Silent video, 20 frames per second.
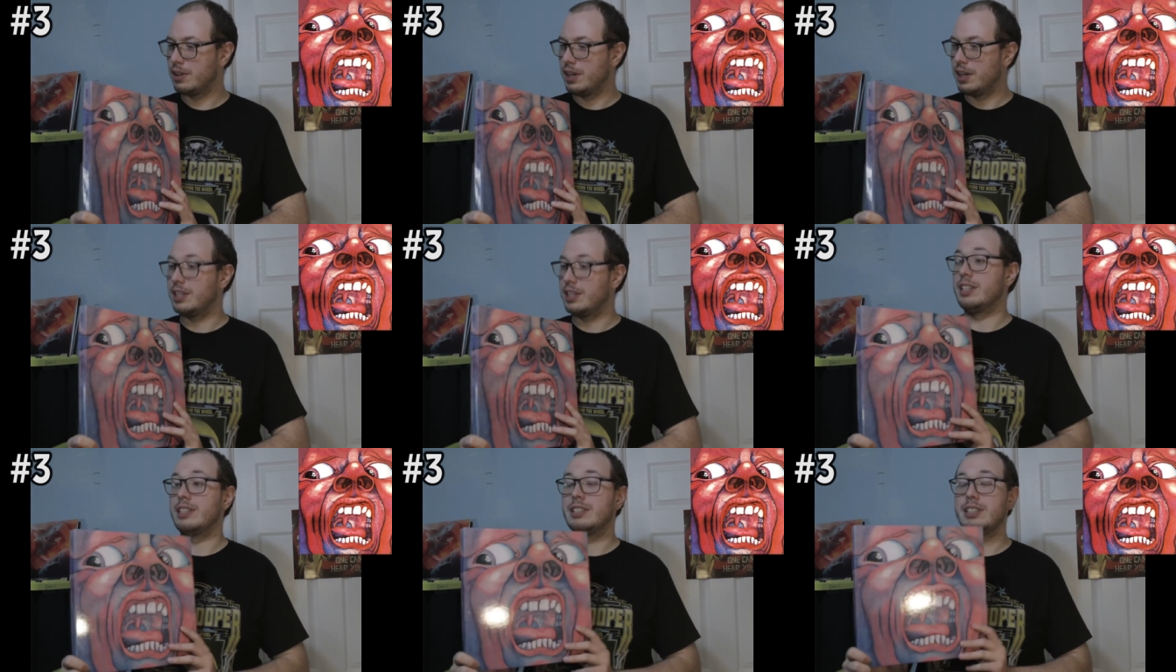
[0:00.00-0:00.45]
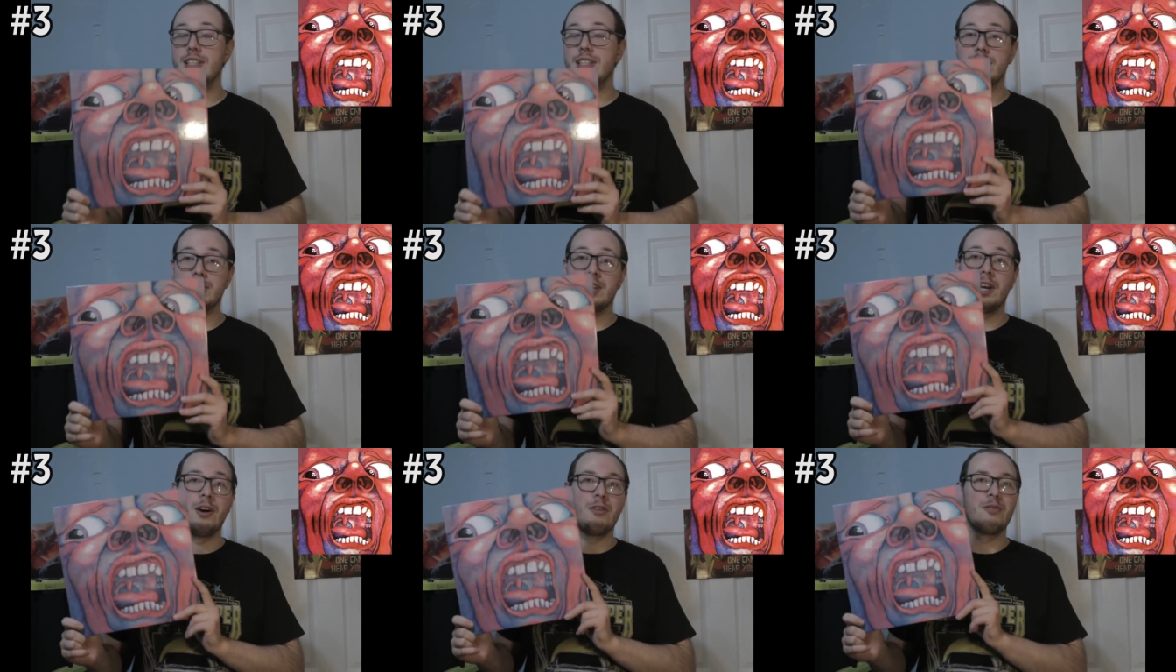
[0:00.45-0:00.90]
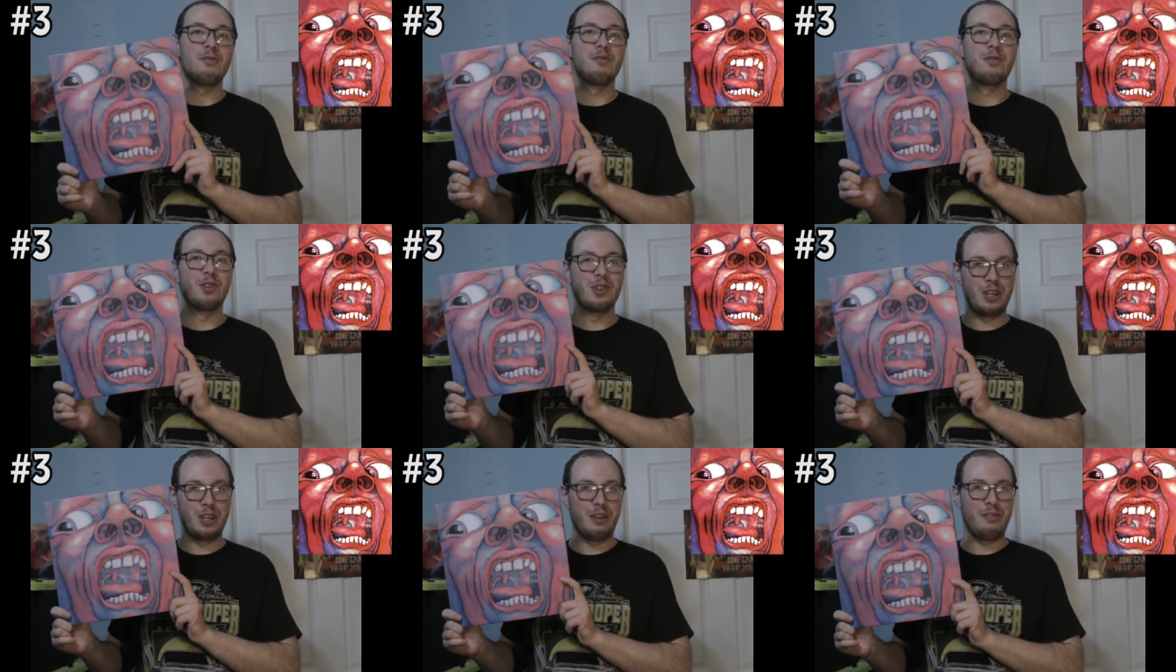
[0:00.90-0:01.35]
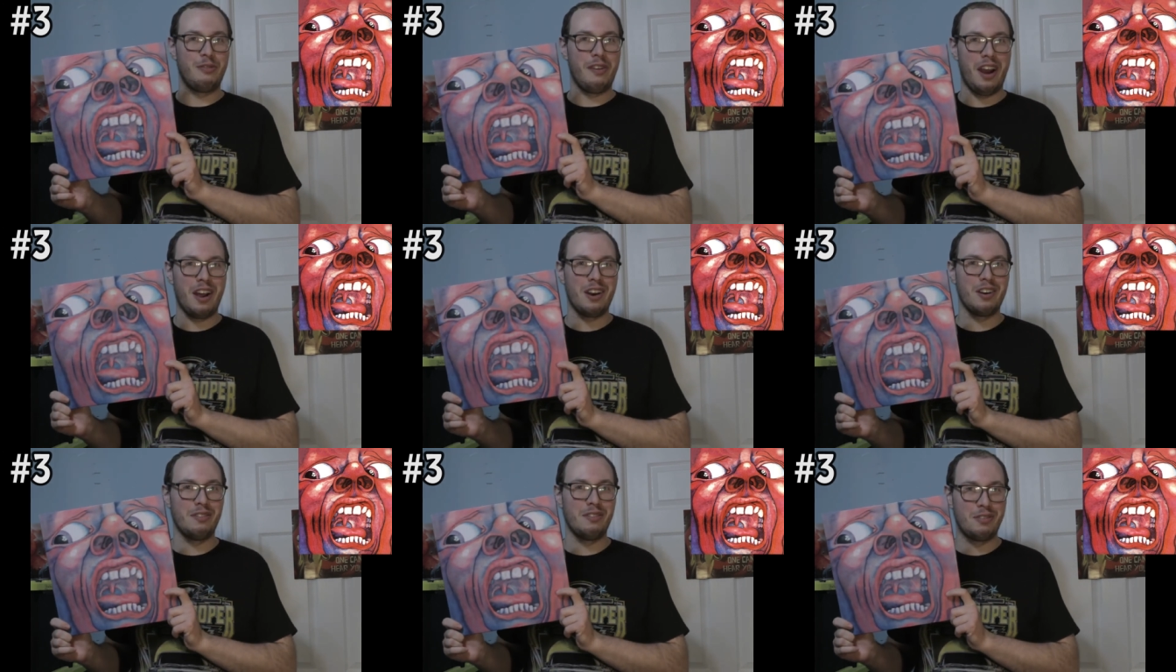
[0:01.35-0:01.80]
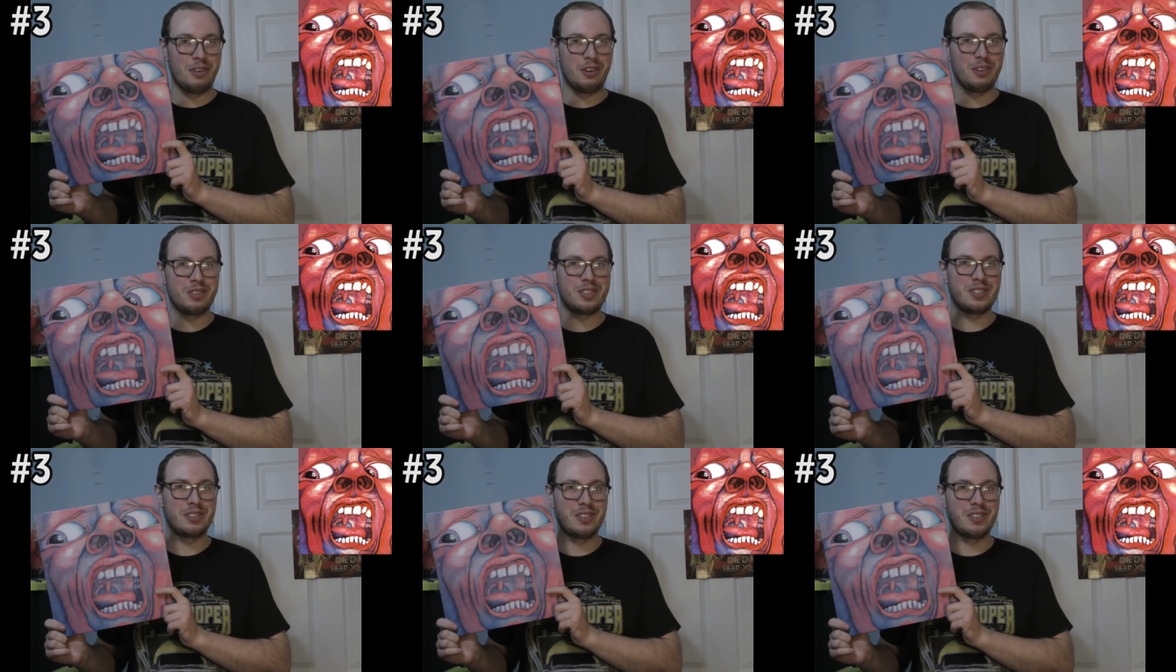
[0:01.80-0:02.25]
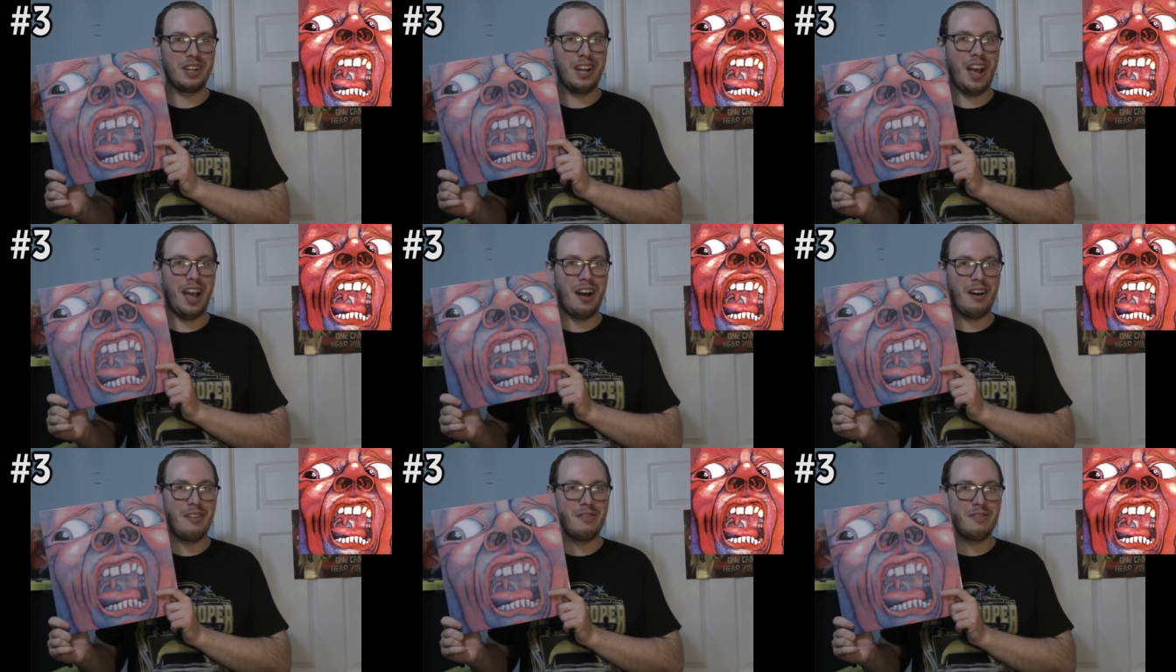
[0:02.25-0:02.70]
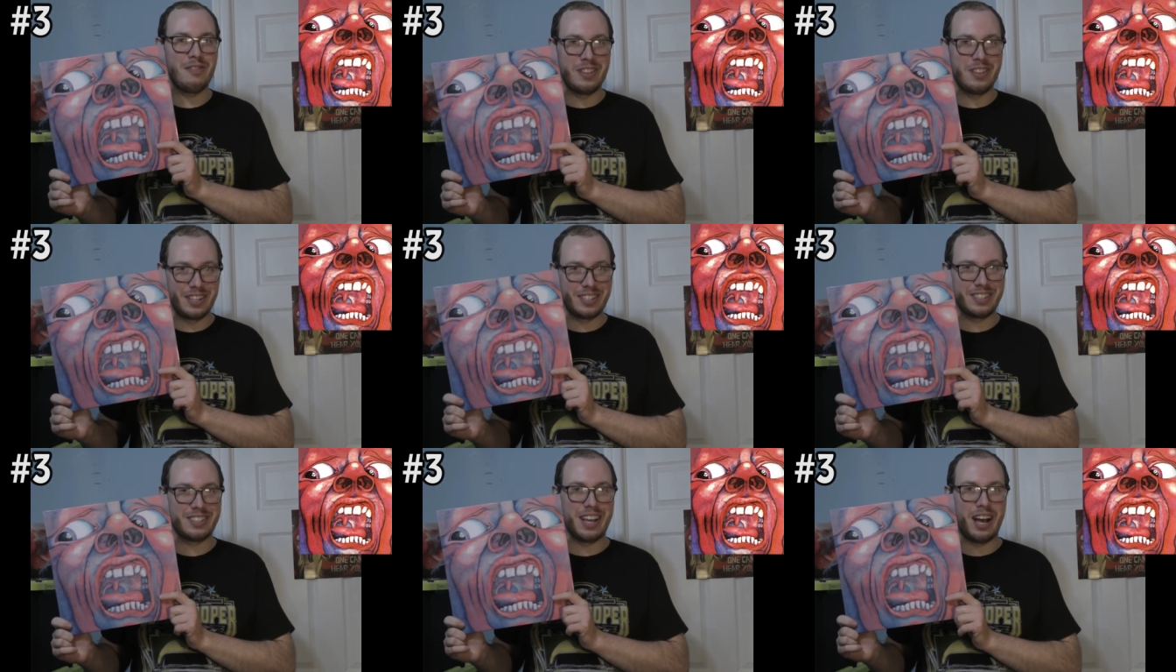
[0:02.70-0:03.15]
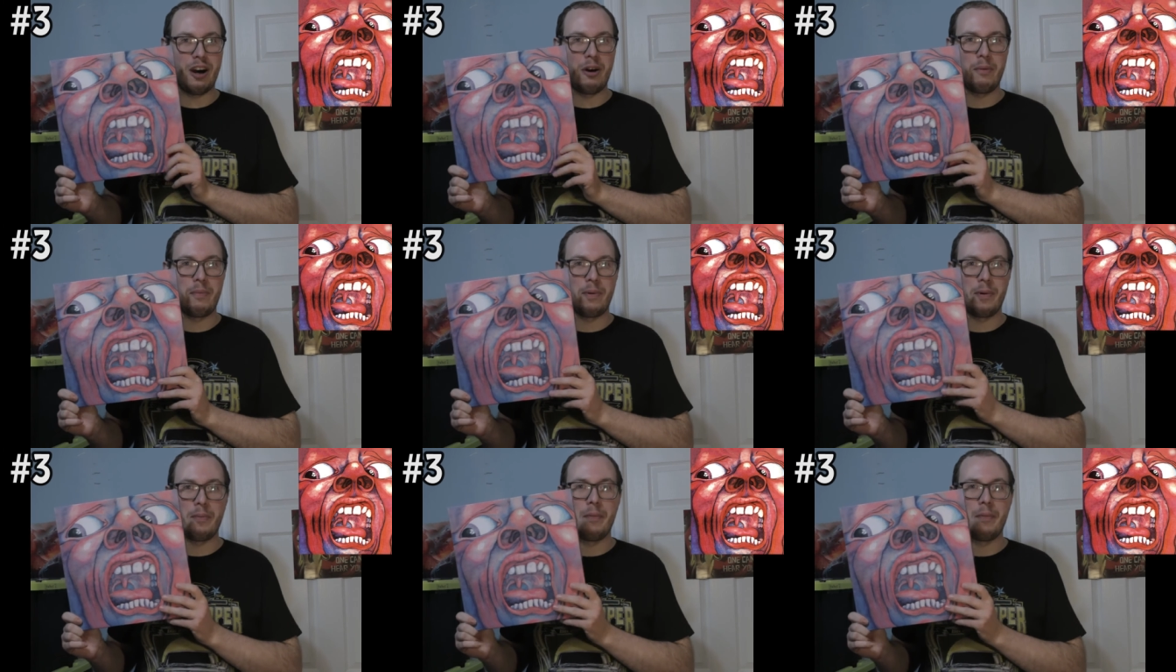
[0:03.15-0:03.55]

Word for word: This is 40th anniversary of this album.